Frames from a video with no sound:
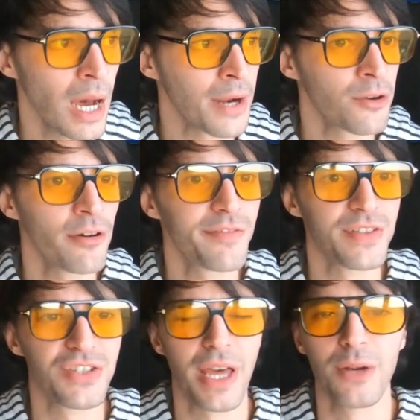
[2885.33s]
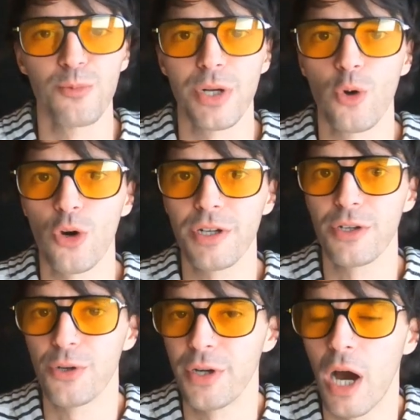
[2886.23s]
I don't know if it's getting
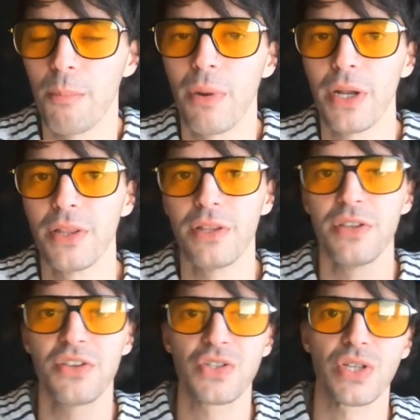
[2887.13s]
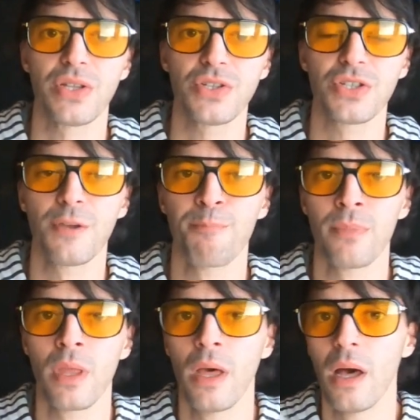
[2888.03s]
recorded or not, but in the distance
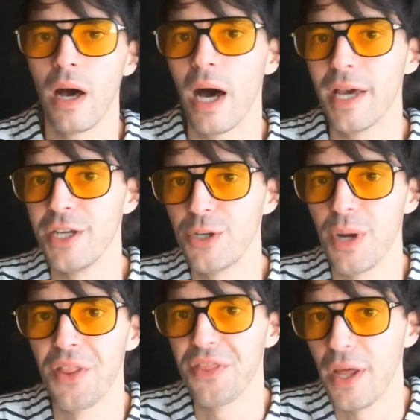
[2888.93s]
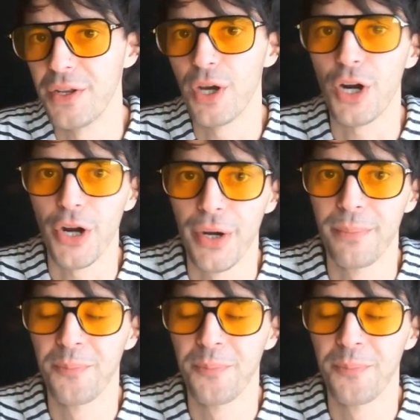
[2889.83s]
I hear a thunder.